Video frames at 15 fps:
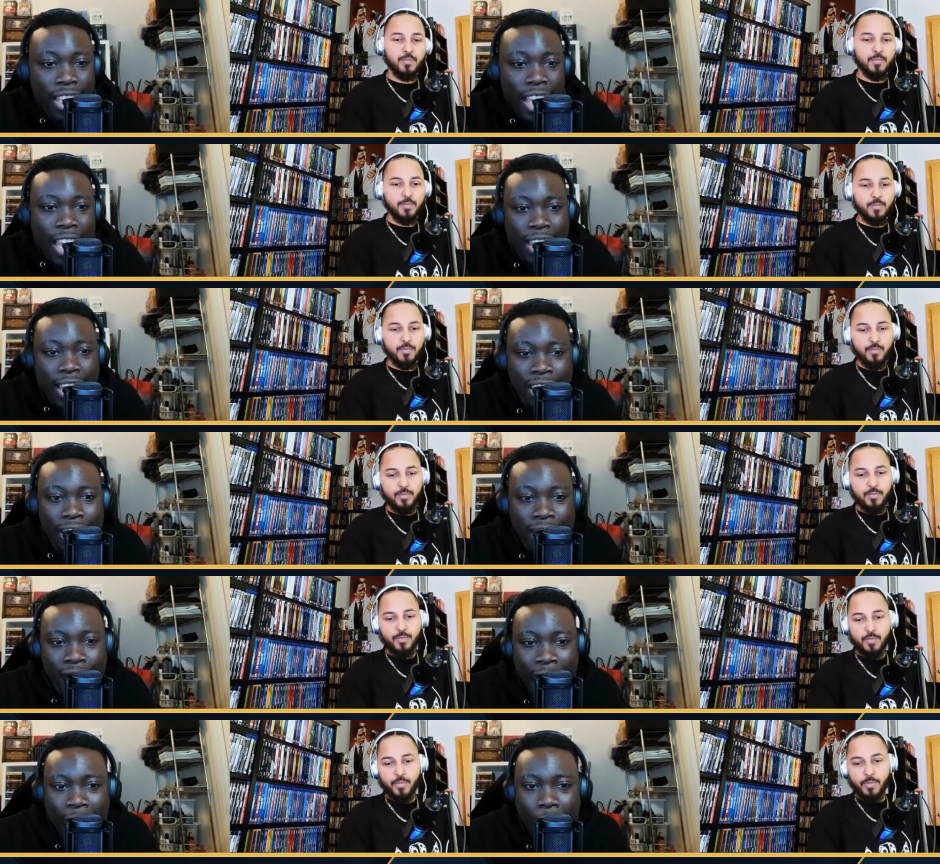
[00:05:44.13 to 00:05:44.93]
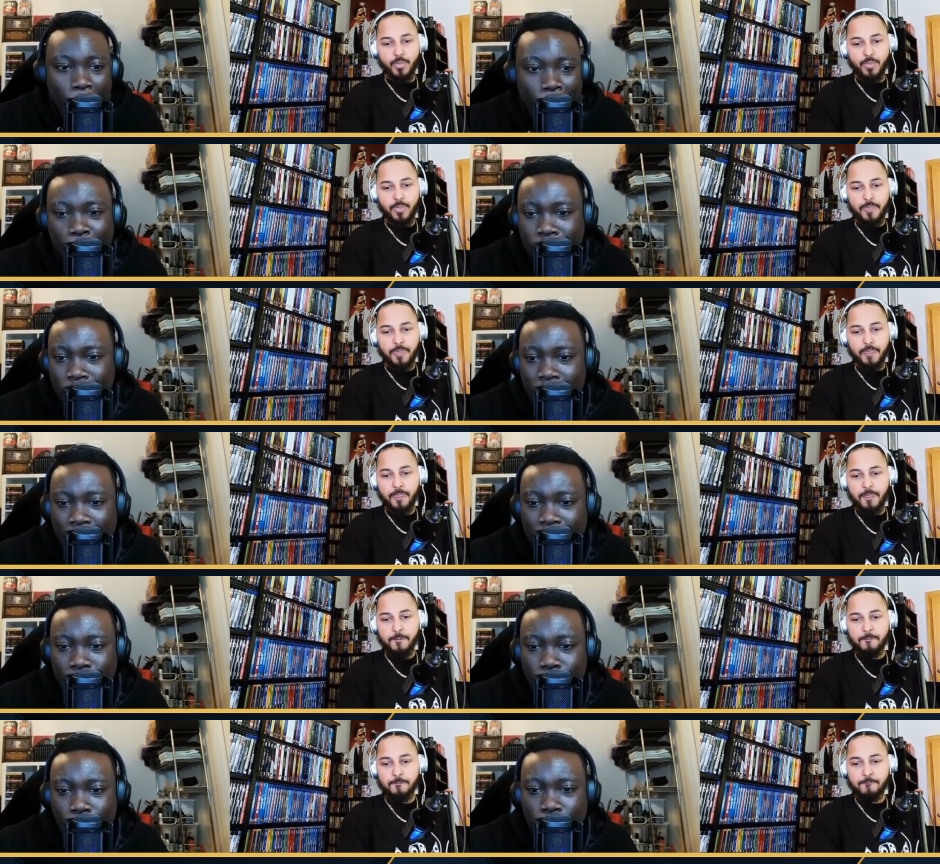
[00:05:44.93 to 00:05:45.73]
Speaker 1: and these like old
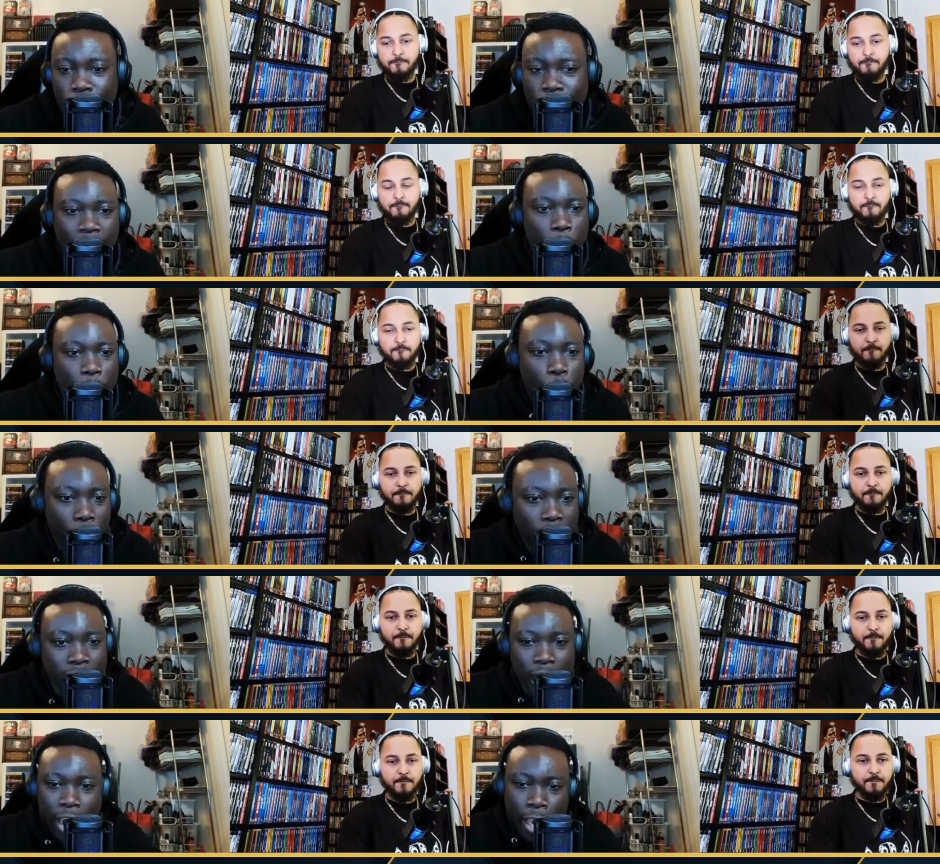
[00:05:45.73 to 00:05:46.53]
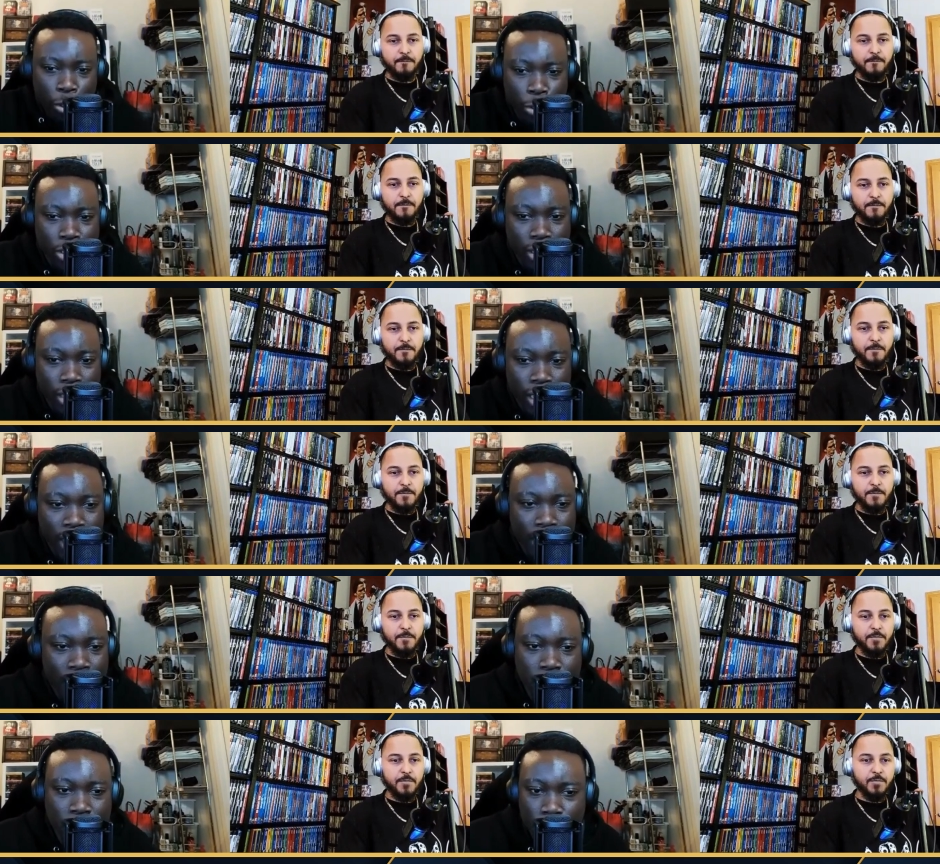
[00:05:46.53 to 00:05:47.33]
dinosaurs that was interesting
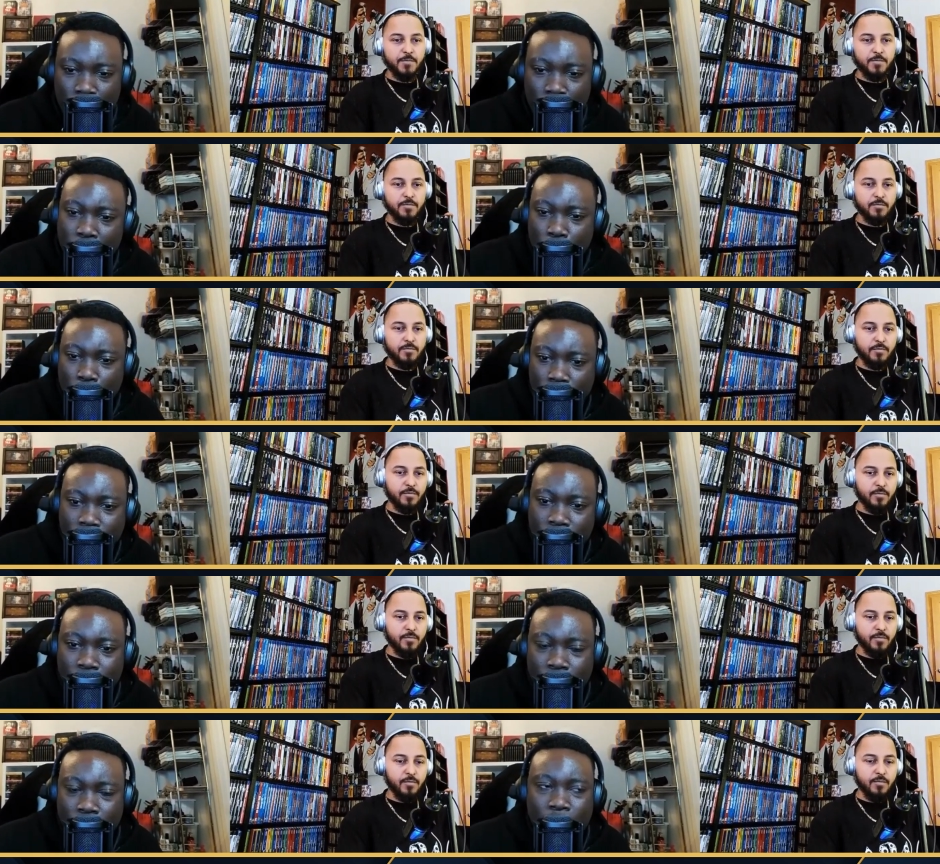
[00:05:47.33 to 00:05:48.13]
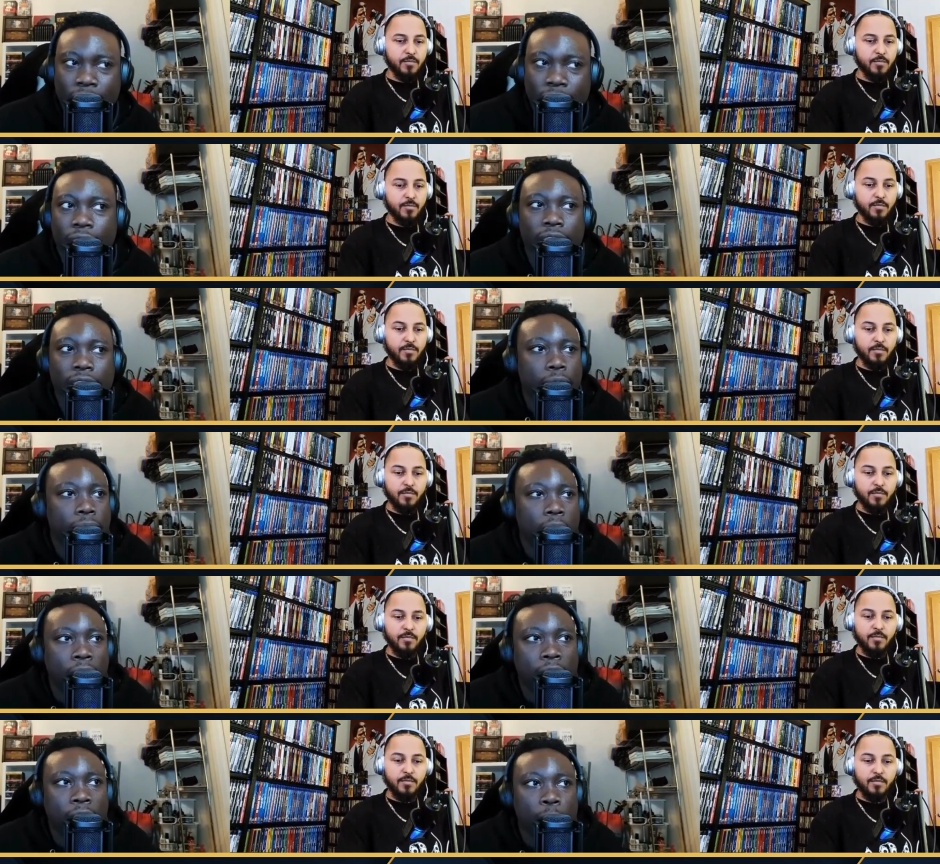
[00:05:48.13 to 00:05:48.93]
in this movie in particular in
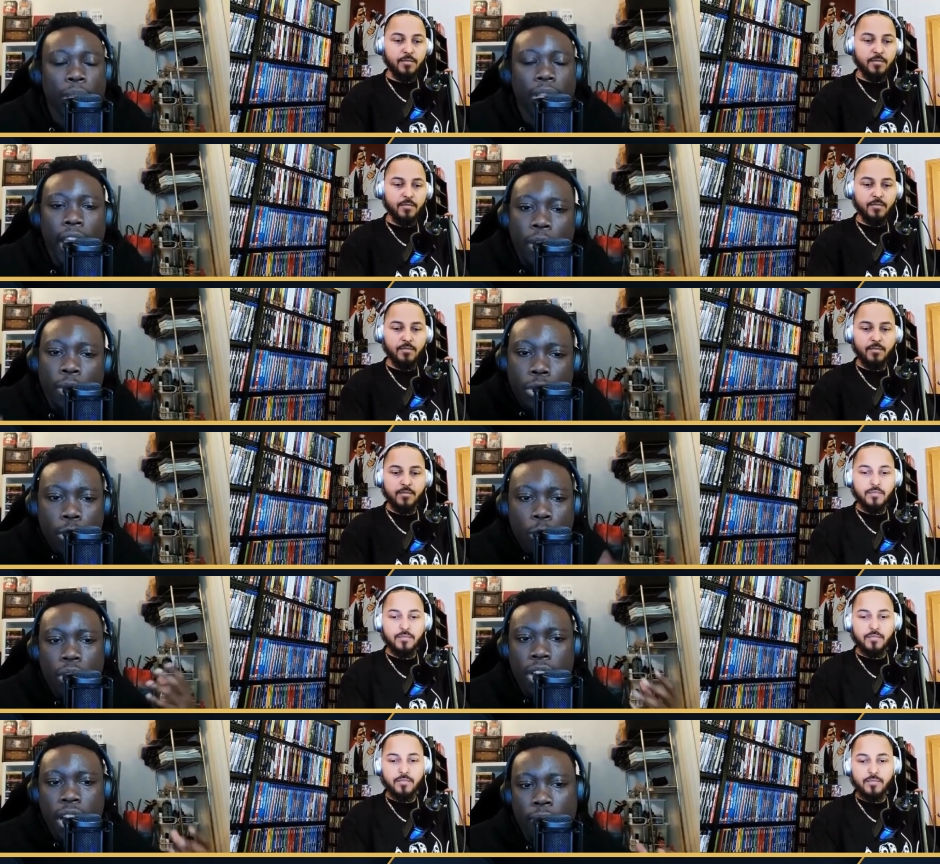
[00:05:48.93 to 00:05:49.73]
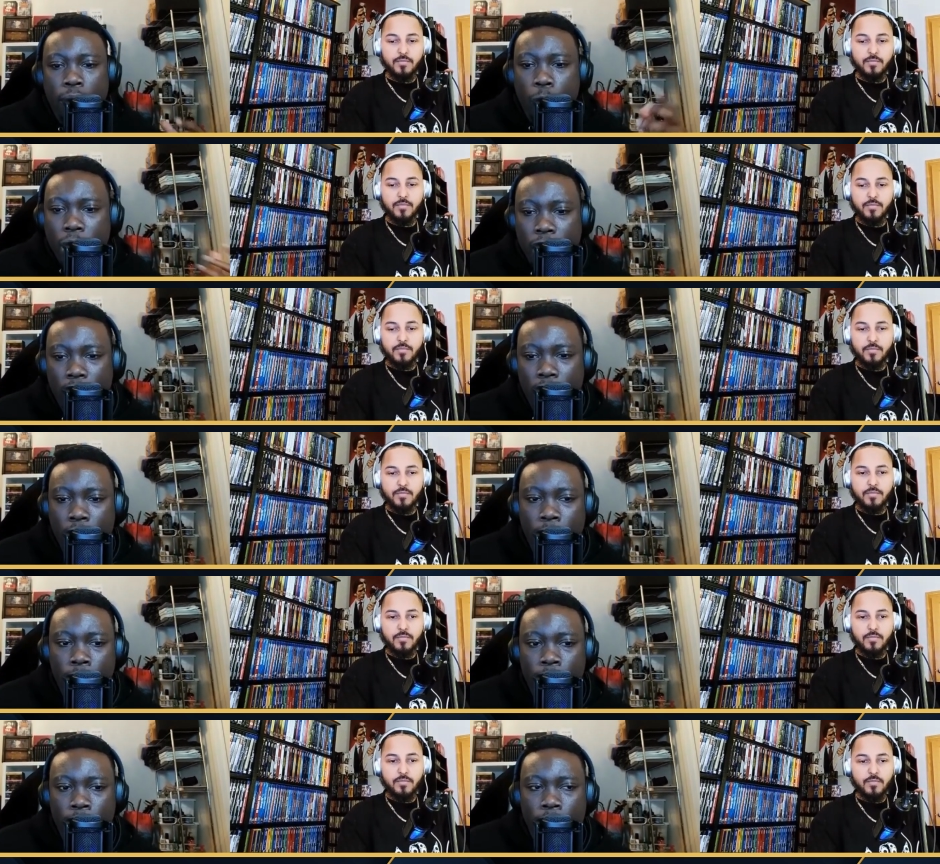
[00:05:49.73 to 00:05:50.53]
65, but they don't do enough with it
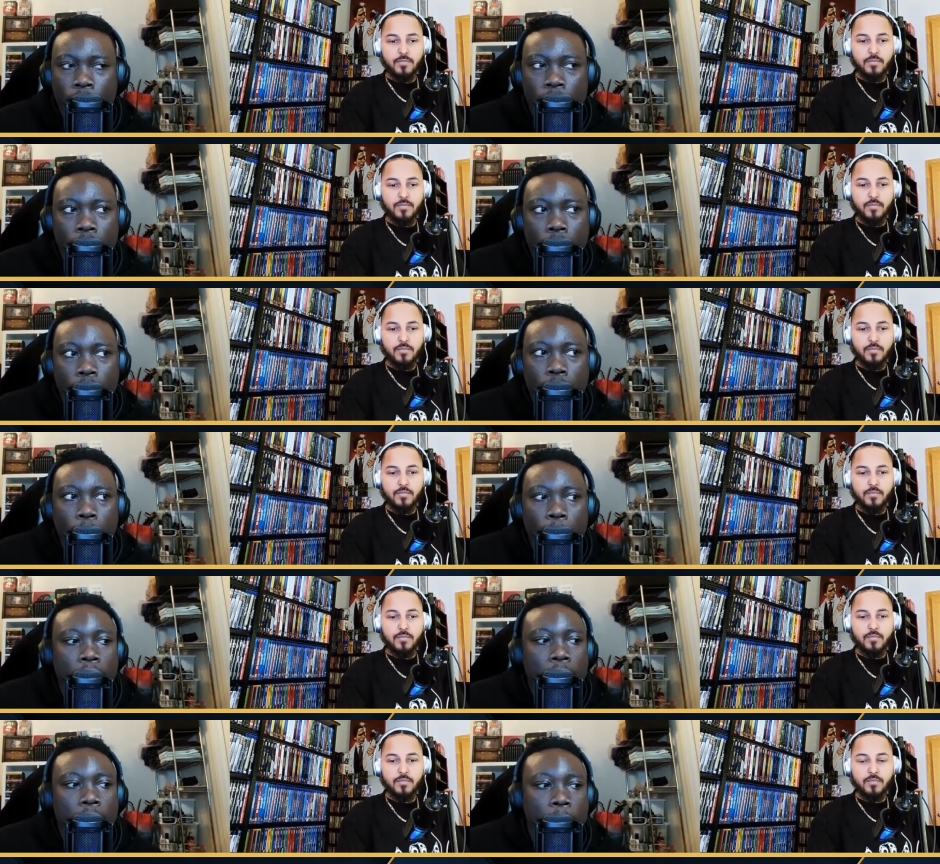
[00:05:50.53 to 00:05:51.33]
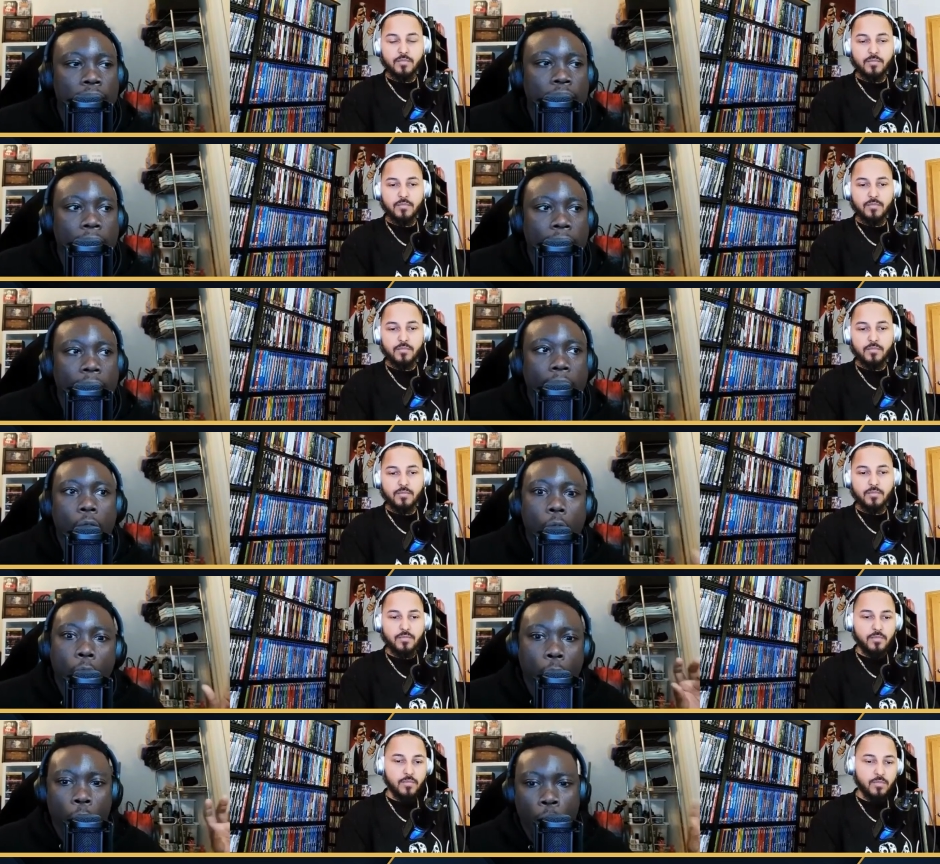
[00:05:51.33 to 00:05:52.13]
for me to be like,
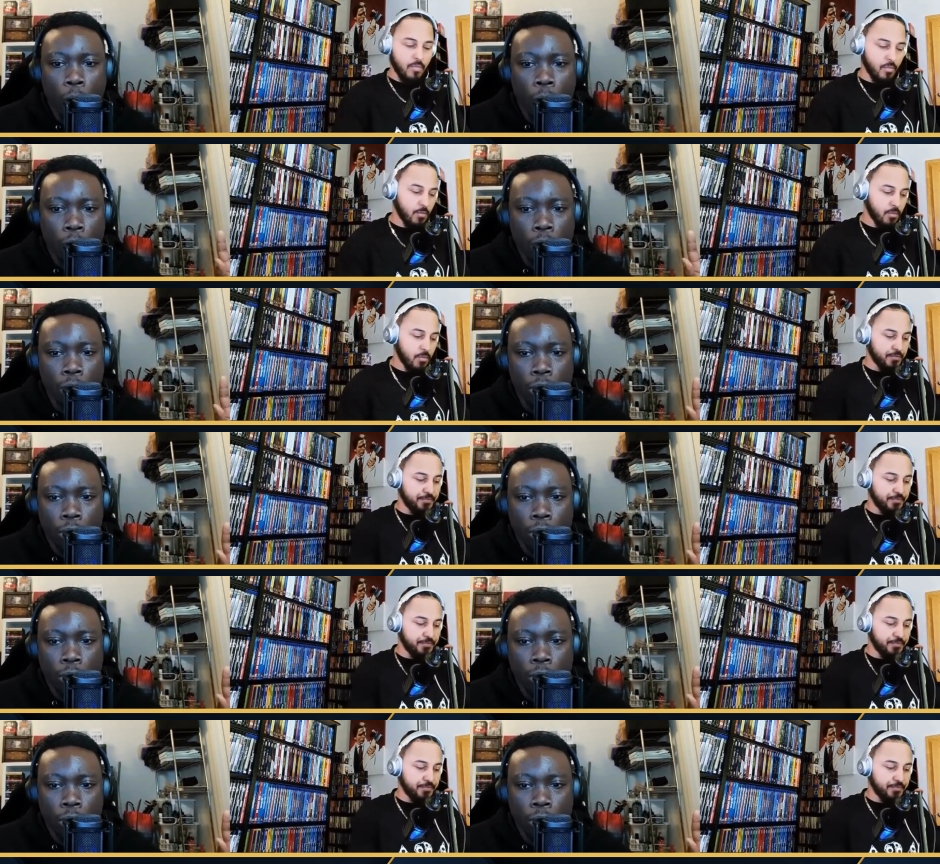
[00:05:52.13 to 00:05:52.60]
oh,